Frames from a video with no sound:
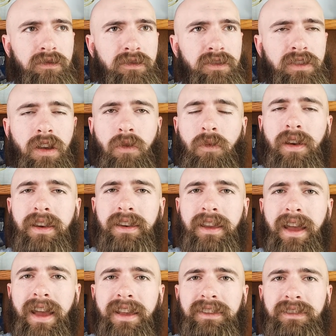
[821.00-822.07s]
someone
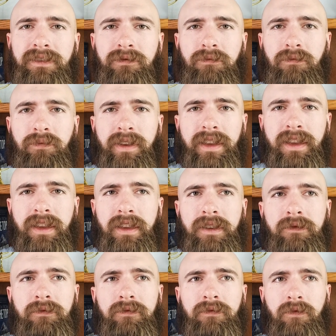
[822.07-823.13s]
has
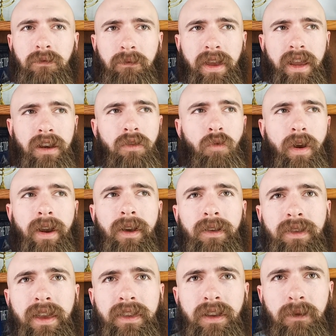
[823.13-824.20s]
been made
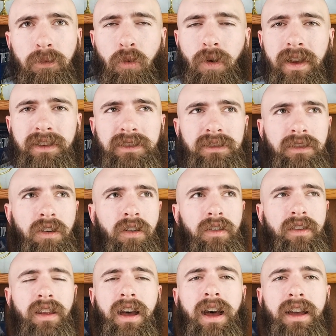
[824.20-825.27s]
aware that their points
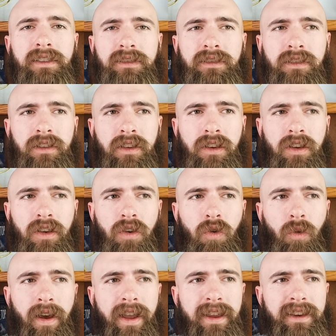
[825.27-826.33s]
are not
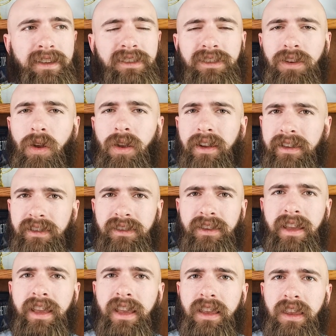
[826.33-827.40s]
quite as solid as
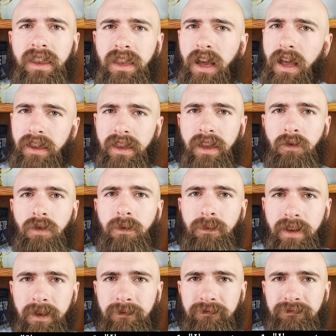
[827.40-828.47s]
they thought they
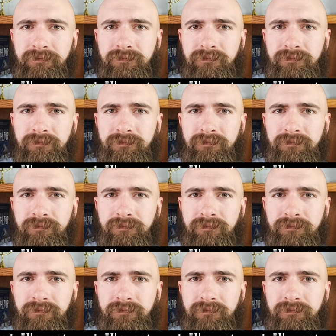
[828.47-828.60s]
would be.